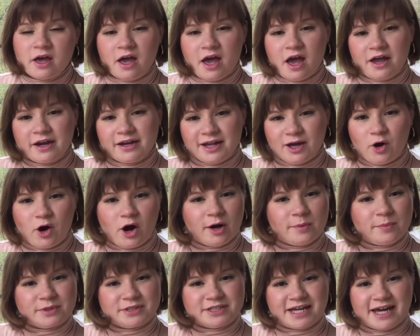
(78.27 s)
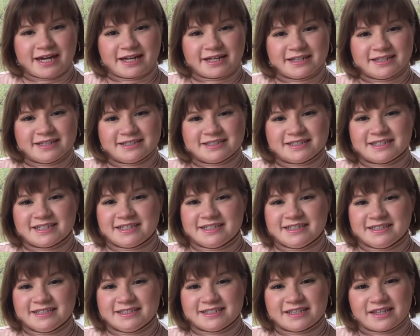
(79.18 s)
Now, our protagonist
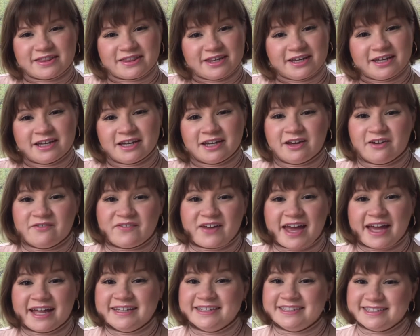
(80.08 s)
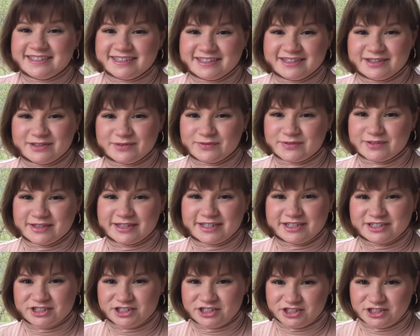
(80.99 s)
is thinking of ending the
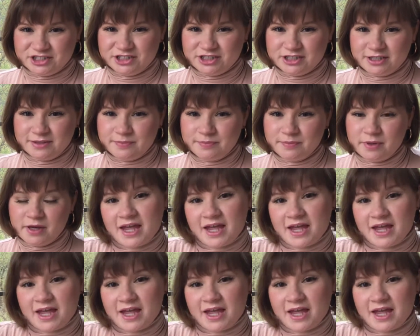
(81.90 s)
relationship.